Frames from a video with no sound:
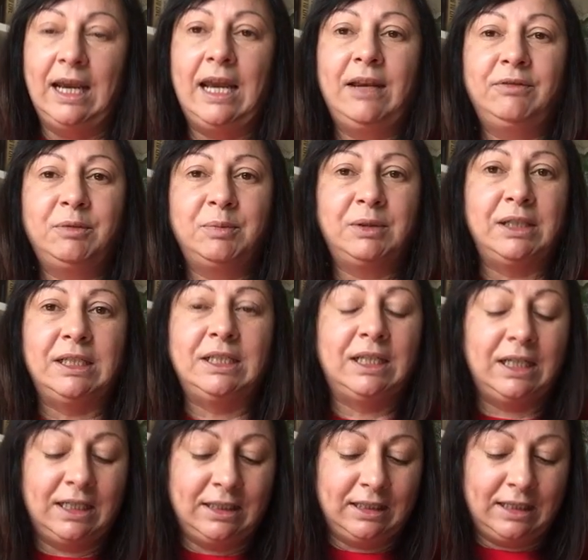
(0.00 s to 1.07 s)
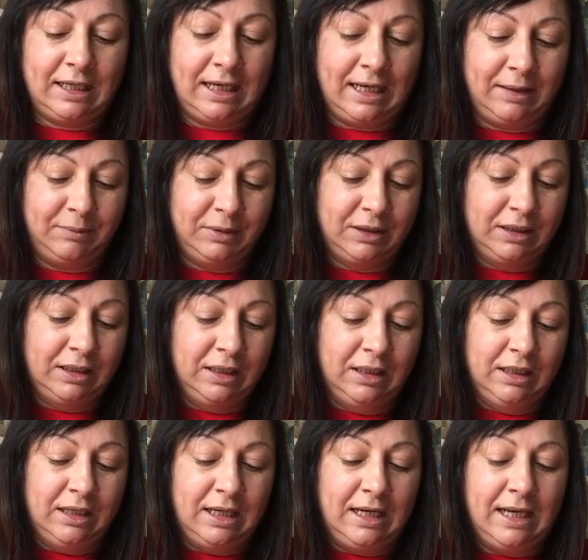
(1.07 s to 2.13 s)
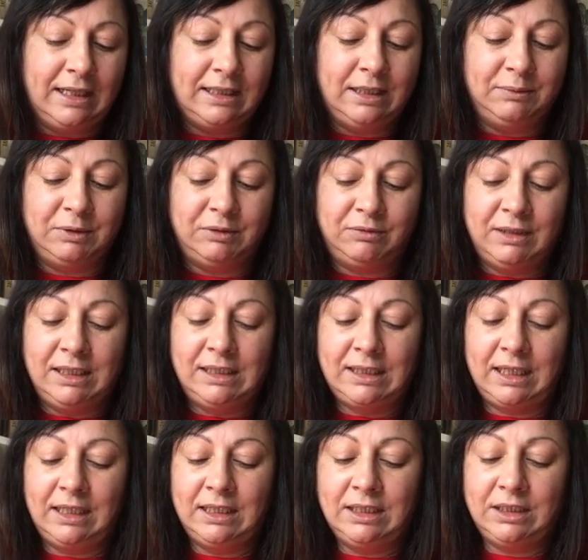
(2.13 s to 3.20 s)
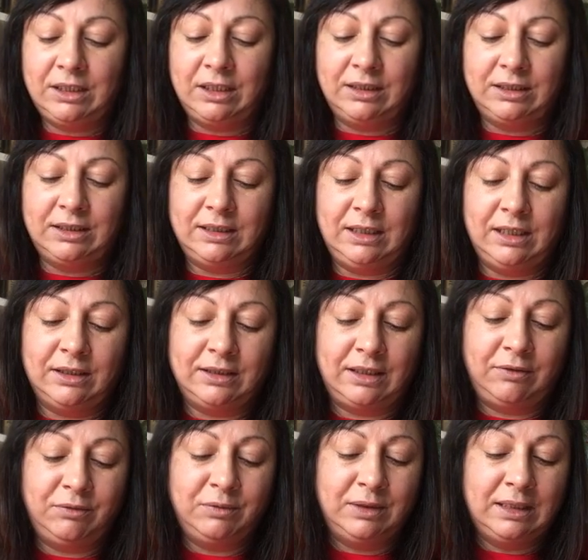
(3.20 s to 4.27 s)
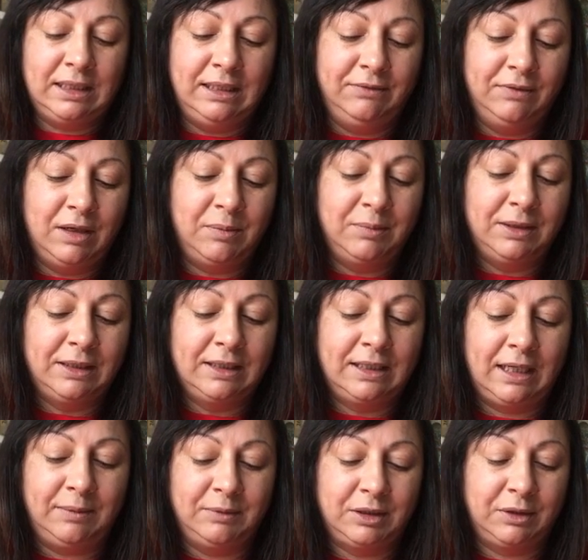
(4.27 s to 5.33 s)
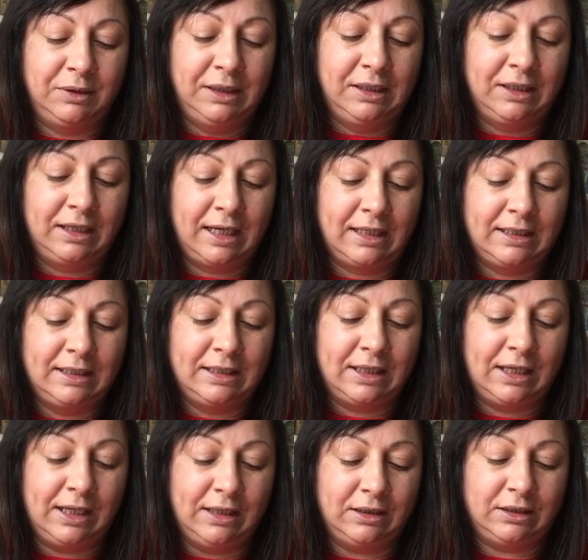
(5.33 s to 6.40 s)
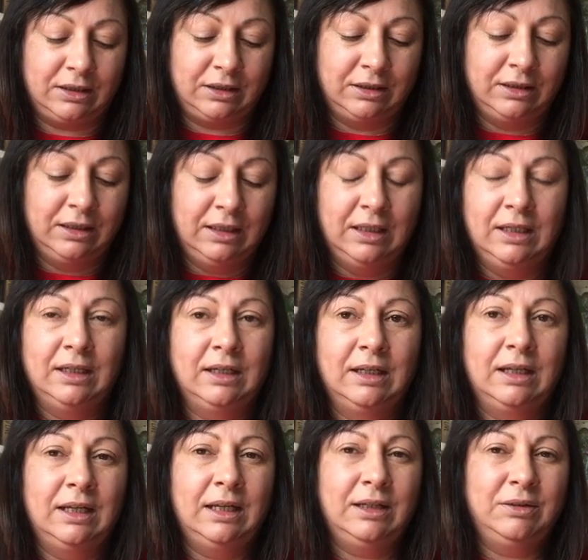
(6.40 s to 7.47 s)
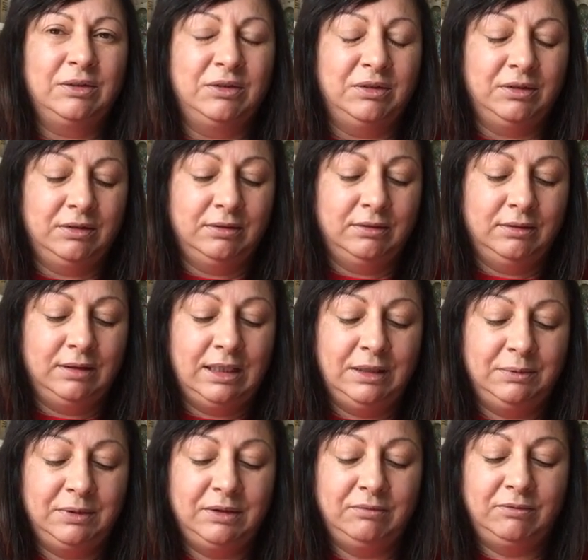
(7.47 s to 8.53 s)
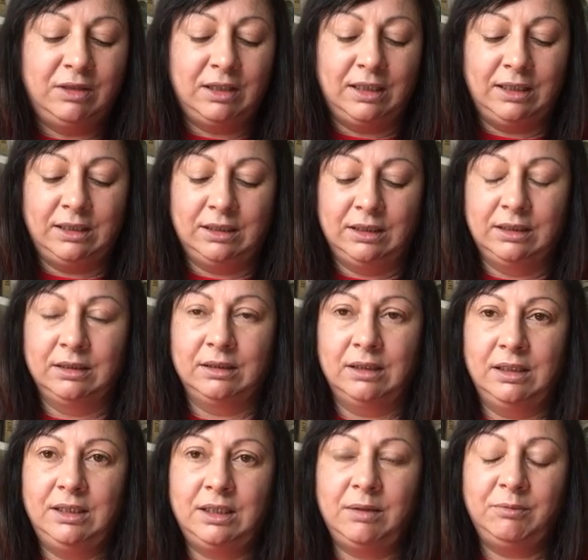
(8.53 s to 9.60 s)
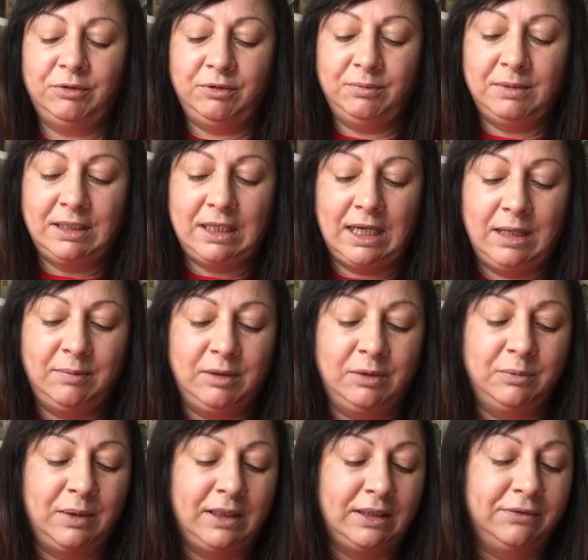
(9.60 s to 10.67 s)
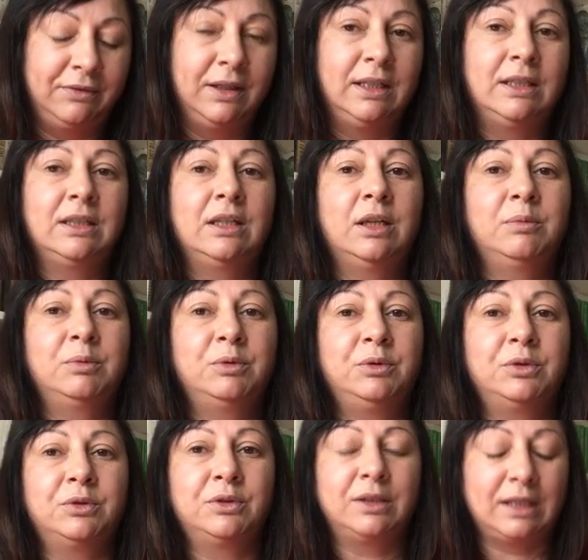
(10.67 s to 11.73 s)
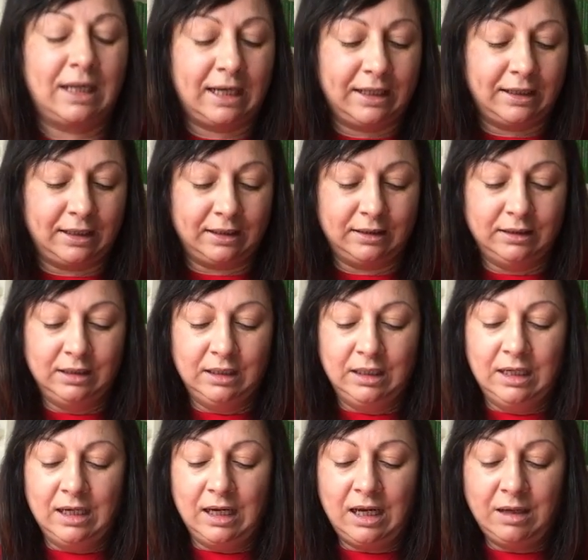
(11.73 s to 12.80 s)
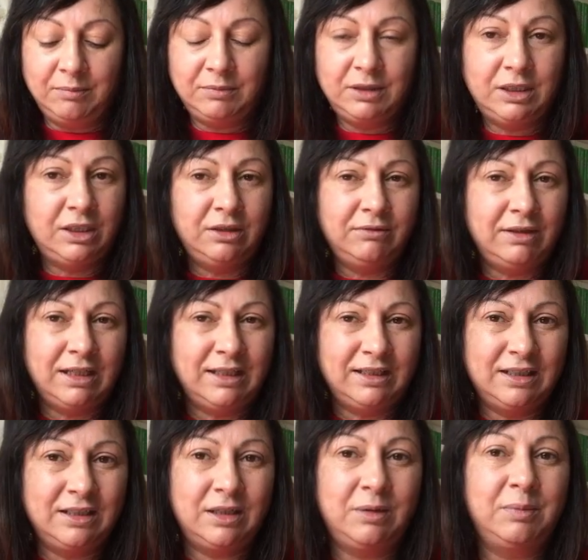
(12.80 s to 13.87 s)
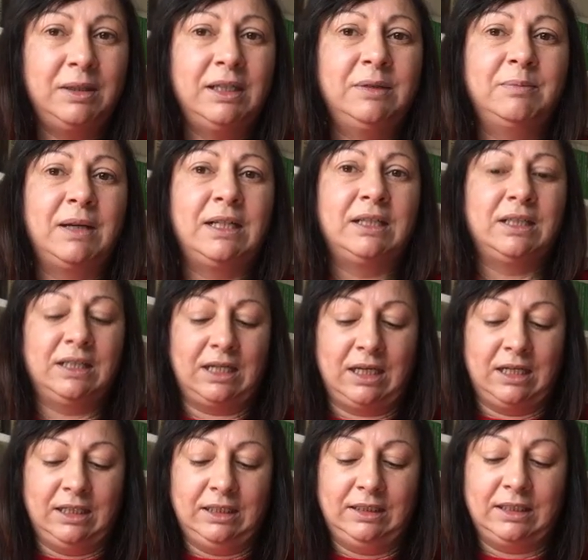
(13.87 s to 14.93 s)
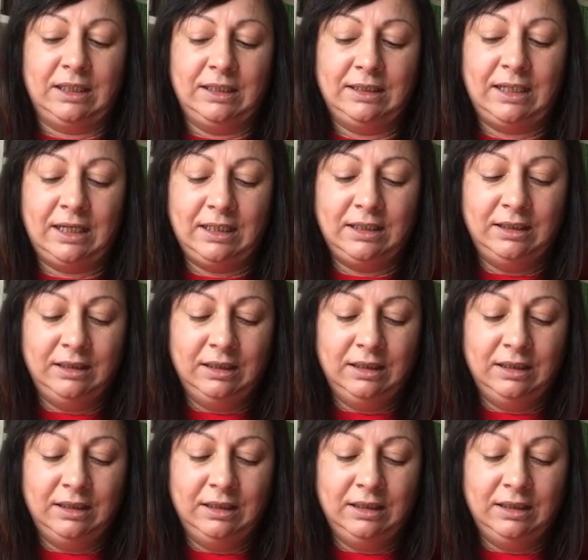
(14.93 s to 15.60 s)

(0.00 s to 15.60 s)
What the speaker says: Everybody cheered and clapped. Alexi was really taking charge as he asked everyone to leave numbers and names so he could get in touch. Hang on, this wasn't right. I jumped from the table and went to find Snowball, George and Hannah. Do you realise that nobody's mentioned us?" I said.